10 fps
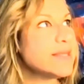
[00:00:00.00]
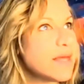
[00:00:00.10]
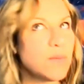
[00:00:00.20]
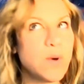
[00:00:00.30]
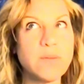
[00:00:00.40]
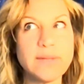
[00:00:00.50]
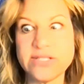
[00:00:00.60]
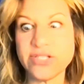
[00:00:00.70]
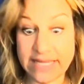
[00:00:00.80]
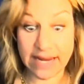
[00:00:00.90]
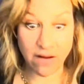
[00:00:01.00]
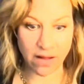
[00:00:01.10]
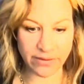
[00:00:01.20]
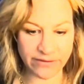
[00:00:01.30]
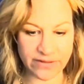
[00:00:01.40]
that, well, let's just take
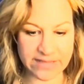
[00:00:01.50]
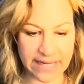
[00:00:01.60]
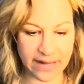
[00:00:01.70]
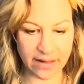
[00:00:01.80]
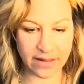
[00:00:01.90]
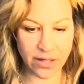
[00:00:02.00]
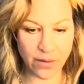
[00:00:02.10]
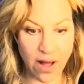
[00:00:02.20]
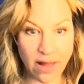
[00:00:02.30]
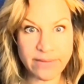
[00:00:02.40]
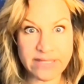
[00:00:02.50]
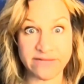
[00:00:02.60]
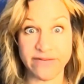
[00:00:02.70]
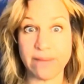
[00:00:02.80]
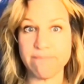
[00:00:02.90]
Hollywood for a second. Hollywood
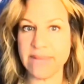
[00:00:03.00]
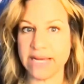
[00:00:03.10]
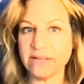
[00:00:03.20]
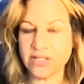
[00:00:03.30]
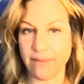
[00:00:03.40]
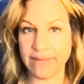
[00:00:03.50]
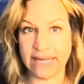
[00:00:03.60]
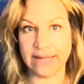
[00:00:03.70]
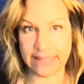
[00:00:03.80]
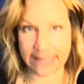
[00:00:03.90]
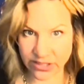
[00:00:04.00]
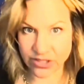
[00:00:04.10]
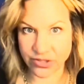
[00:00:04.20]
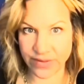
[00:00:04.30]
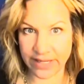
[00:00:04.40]
is a very male-dominated
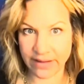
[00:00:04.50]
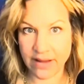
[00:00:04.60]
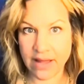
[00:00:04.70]
industry.